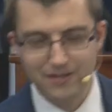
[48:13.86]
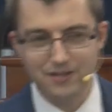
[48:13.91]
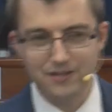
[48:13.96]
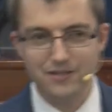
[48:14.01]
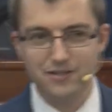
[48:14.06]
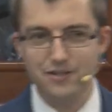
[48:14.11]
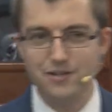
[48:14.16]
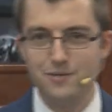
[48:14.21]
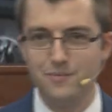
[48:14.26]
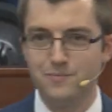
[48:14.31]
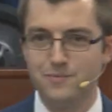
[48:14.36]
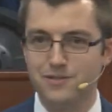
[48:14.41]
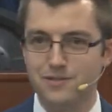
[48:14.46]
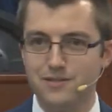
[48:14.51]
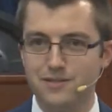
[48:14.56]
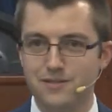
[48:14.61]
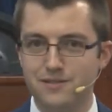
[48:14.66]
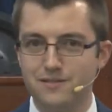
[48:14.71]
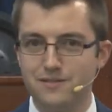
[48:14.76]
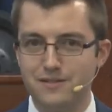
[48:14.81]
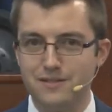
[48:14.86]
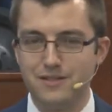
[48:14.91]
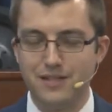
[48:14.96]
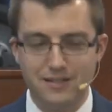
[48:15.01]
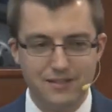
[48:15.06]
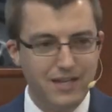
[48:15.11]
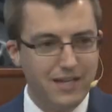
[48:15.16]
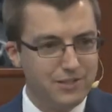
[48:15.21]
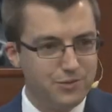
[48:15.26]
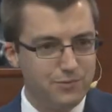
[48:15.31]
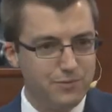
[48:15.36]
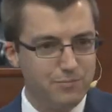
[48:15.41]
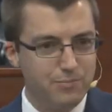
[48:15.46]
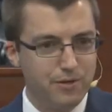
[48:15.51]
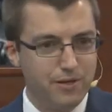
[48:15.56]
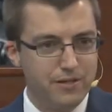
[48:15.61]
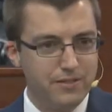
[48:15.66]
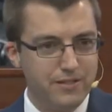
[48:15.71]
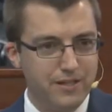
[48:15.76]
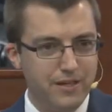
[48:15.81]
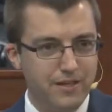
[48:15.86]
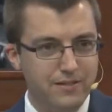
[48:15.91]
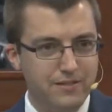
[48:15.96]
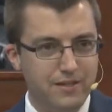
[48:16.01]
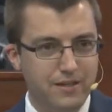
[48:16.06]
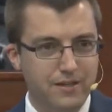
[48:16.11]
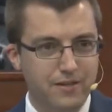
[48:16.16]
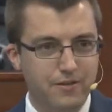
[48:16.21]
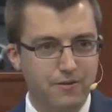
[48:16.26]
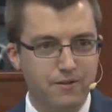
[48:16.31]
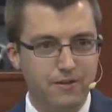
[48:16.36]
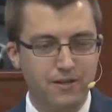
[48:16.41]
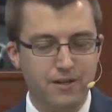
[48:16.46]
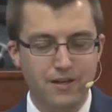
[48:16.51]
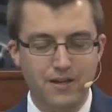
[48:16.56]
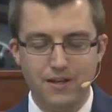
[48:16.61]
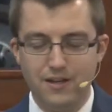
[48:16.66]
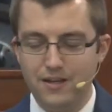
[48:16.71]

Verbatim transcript: that comes, that, that that's what brought dad down,